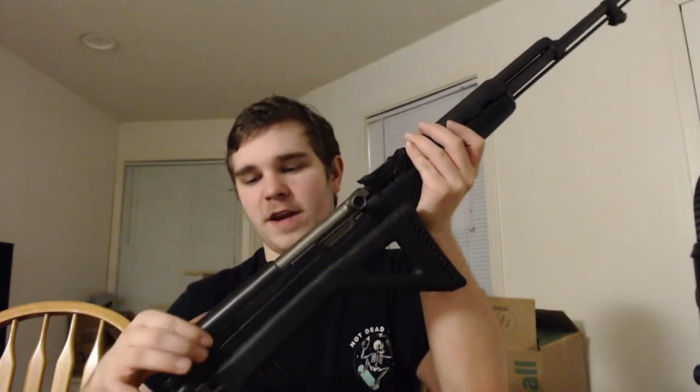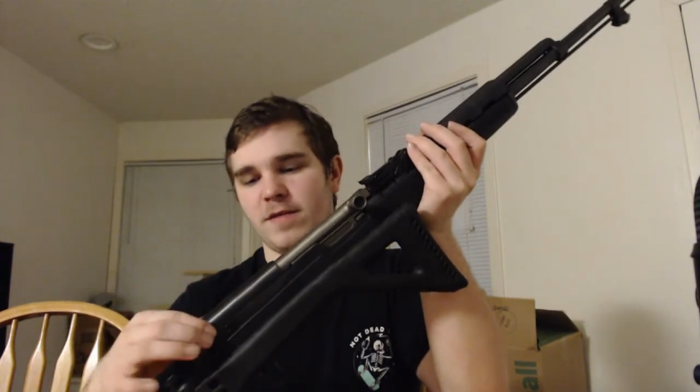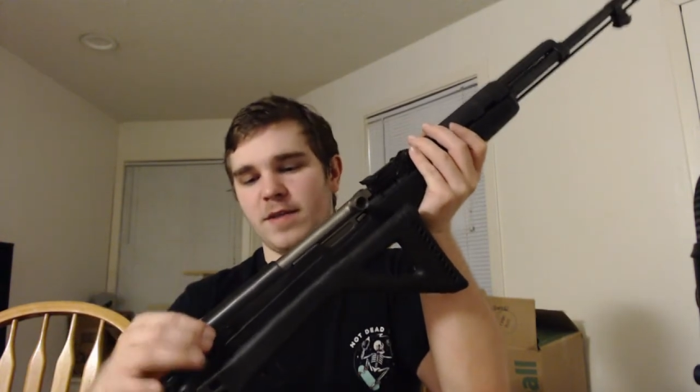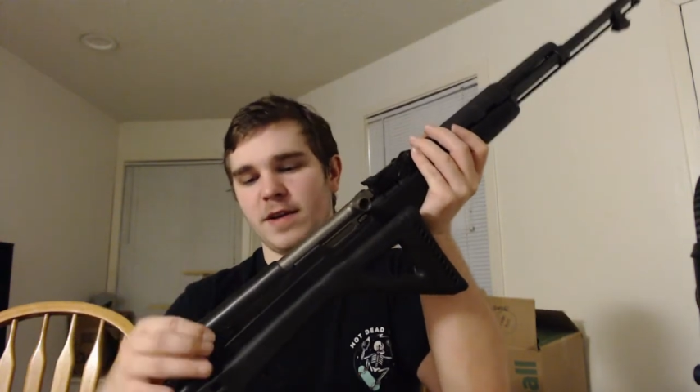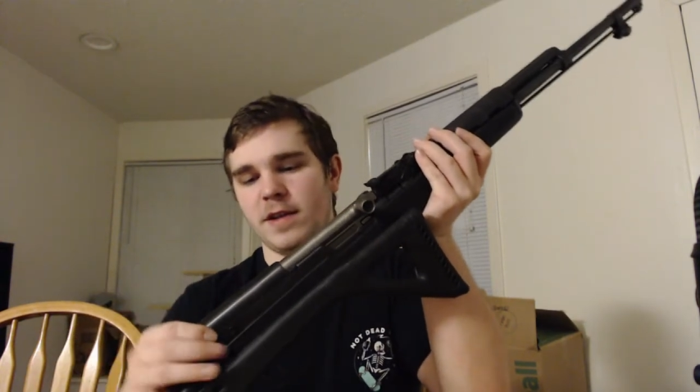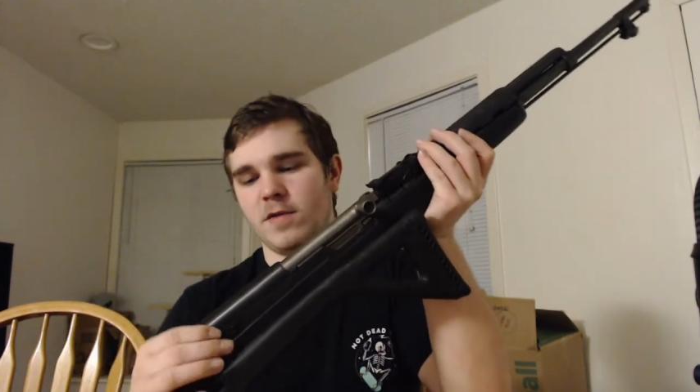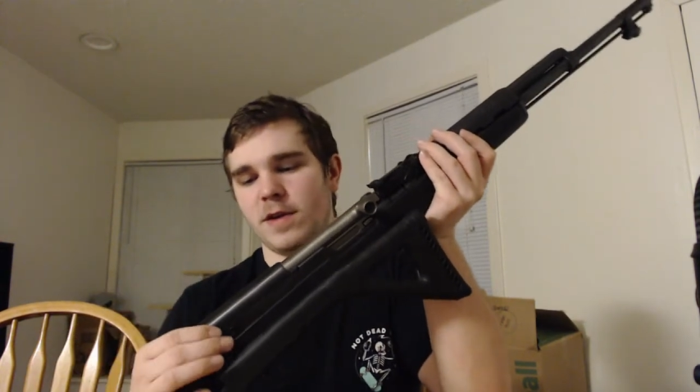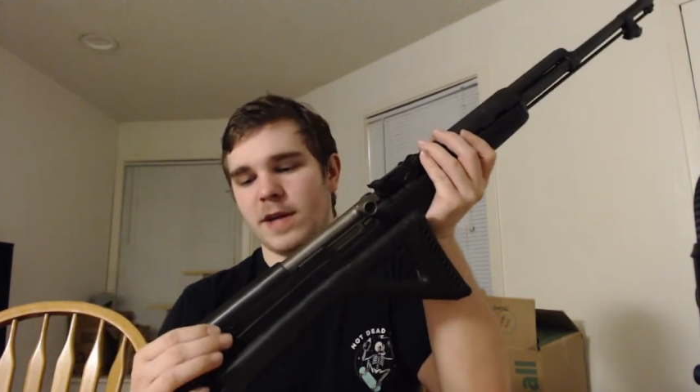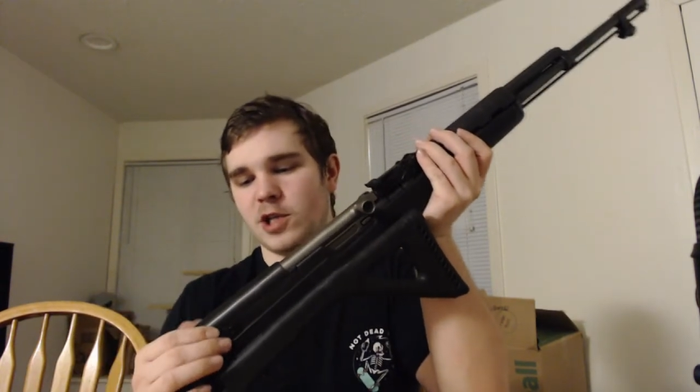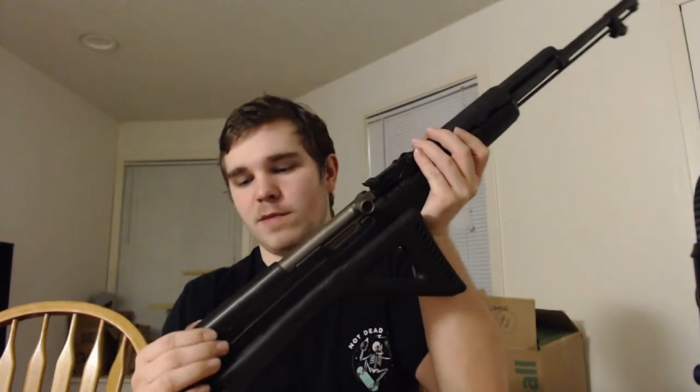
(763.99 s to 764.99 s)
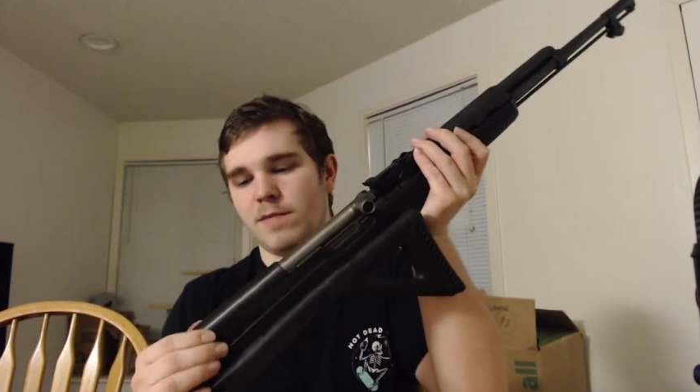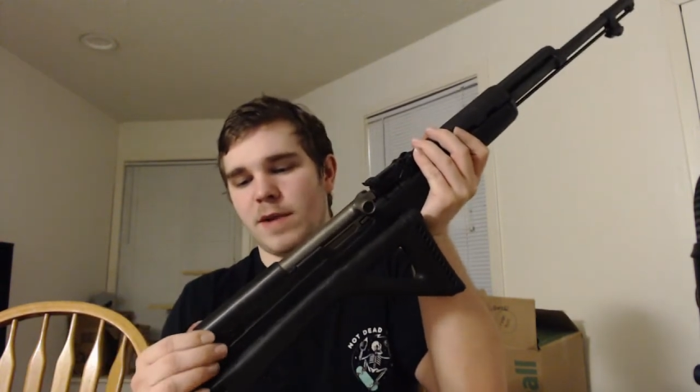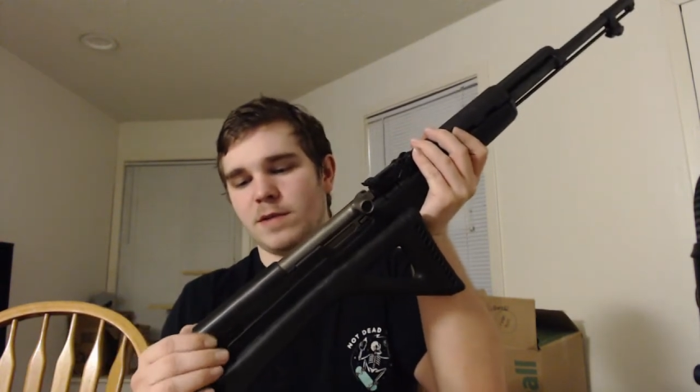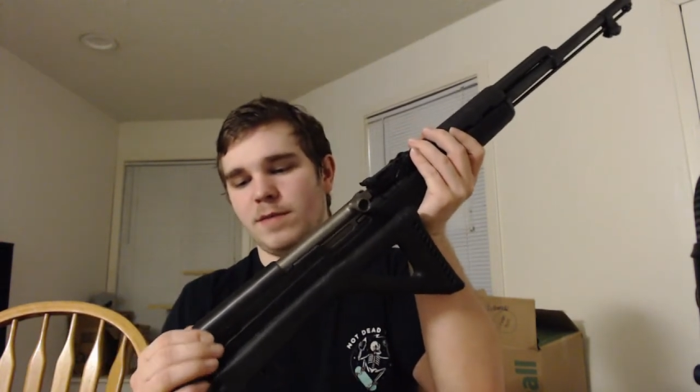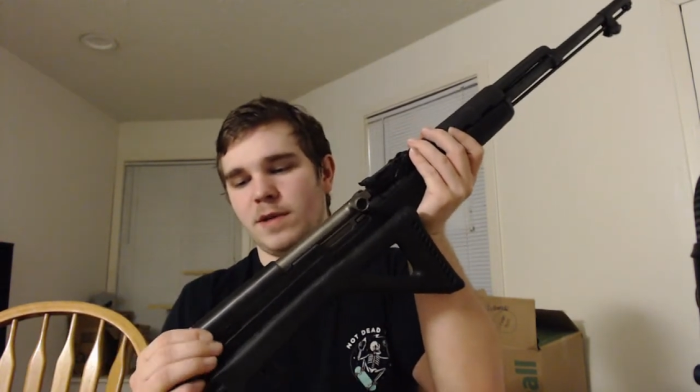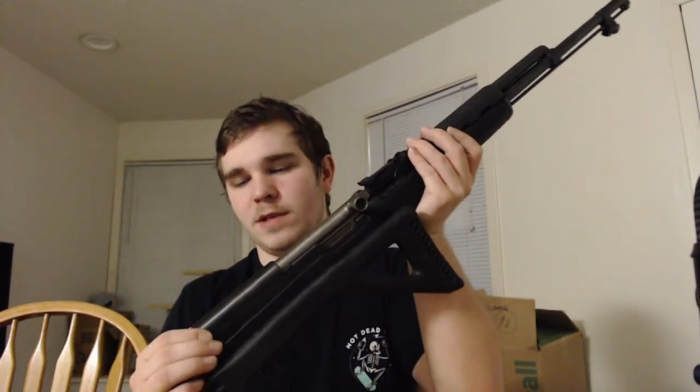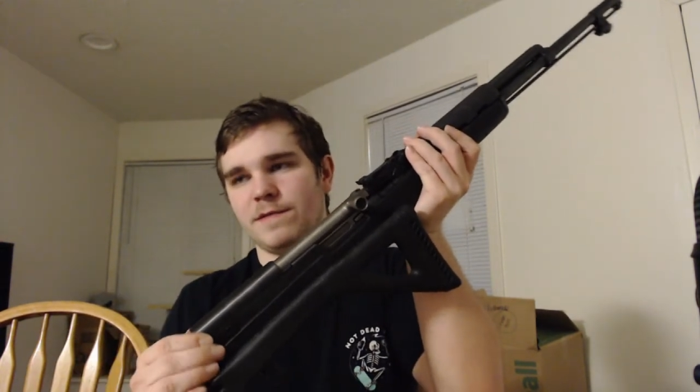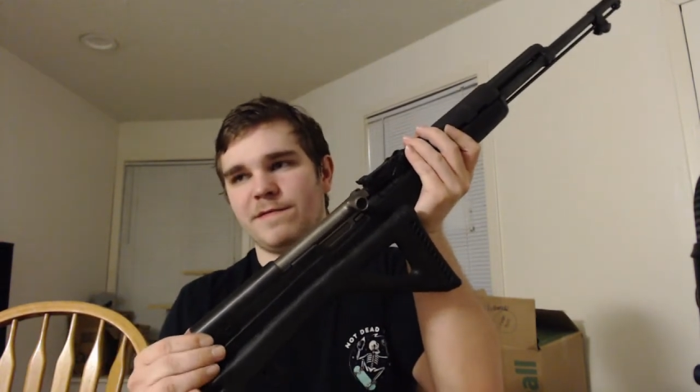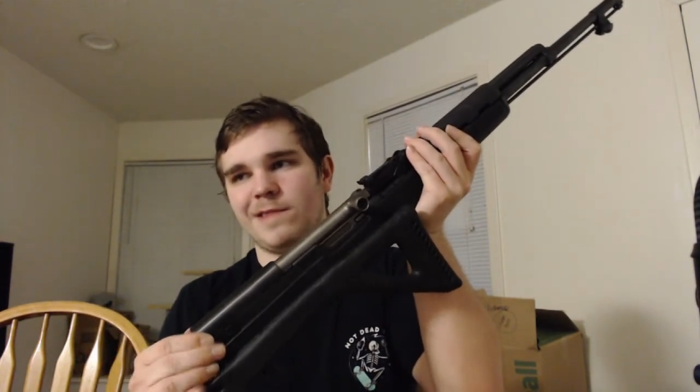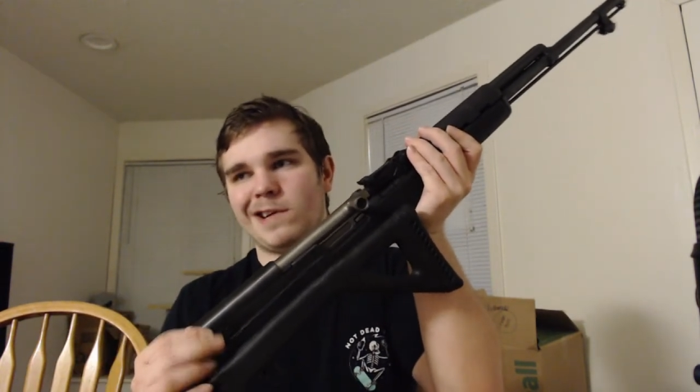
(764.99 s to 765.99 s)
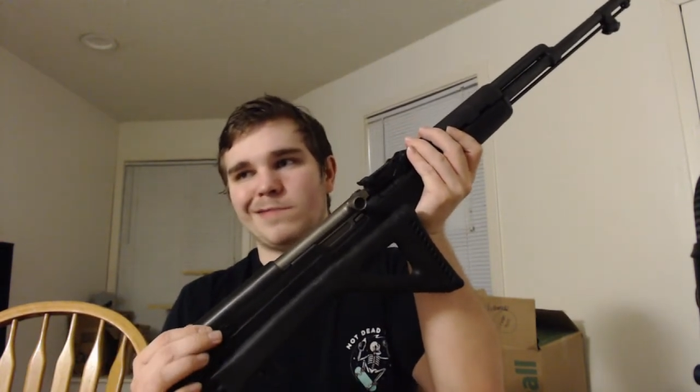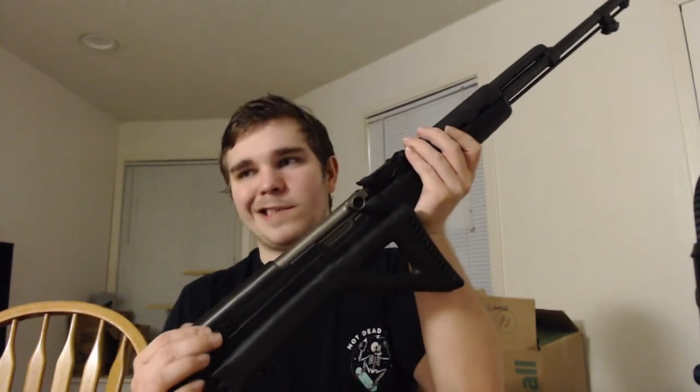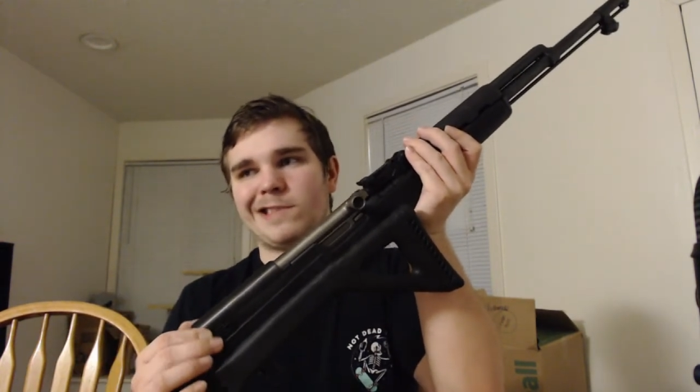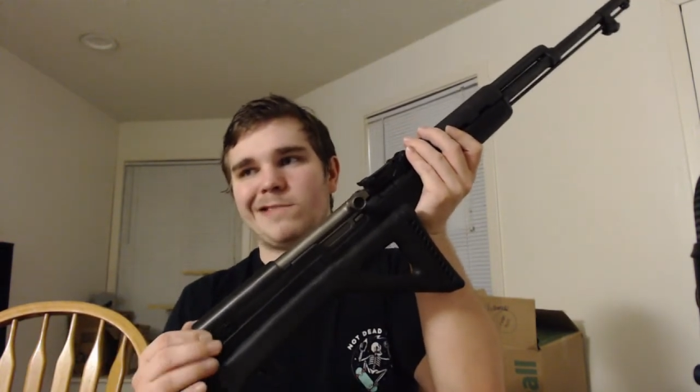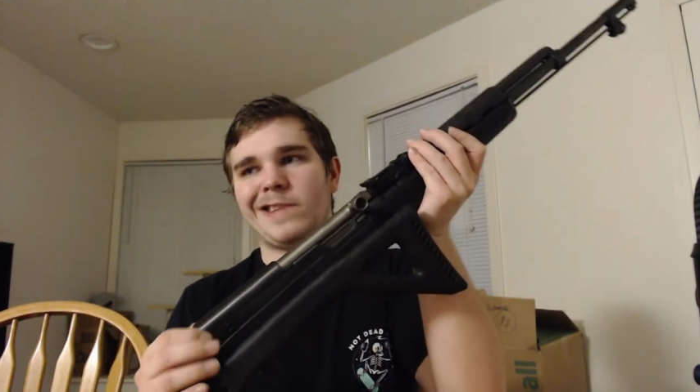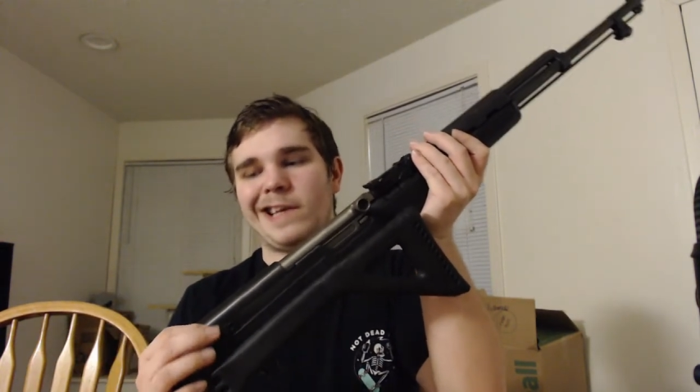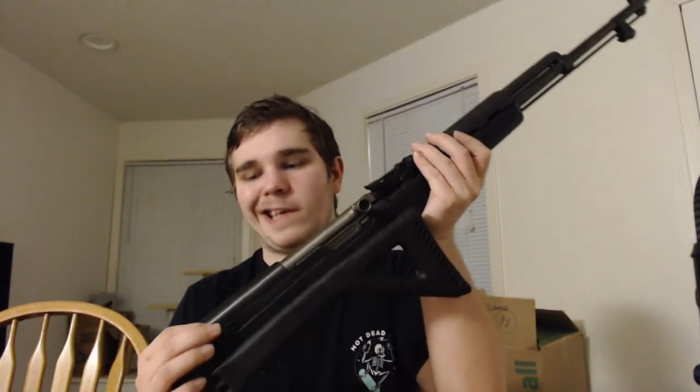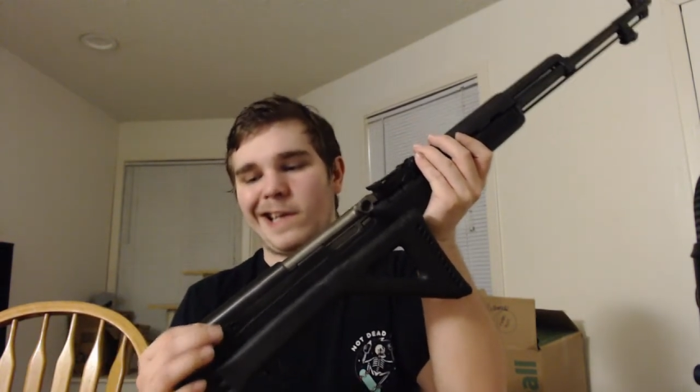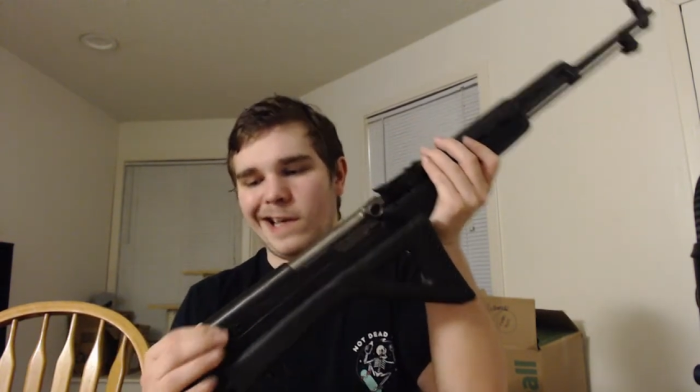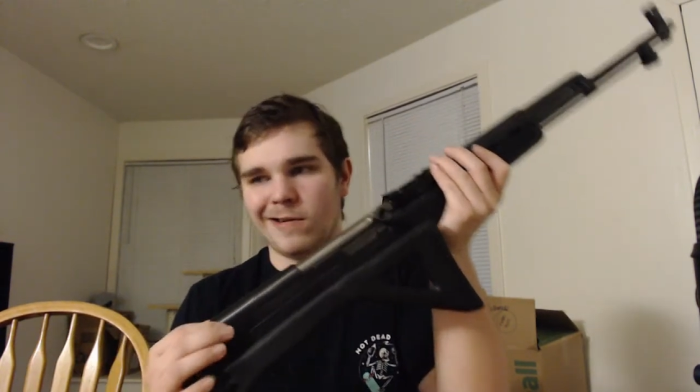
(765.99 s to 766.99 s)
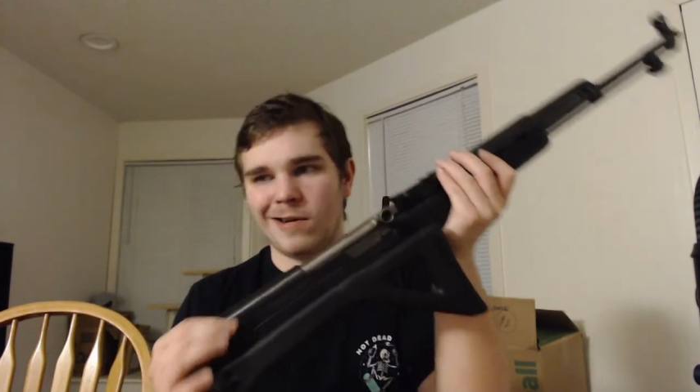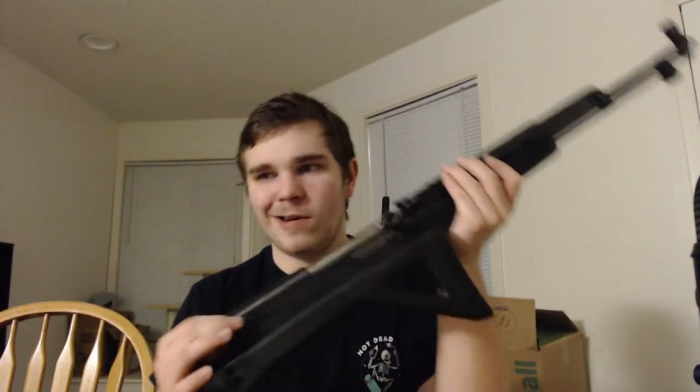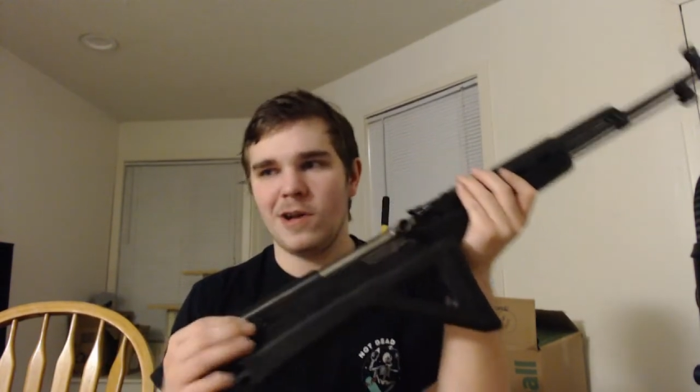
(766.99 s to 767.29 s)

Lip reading: Now, admittedly, you can actually mount a piece of optic right here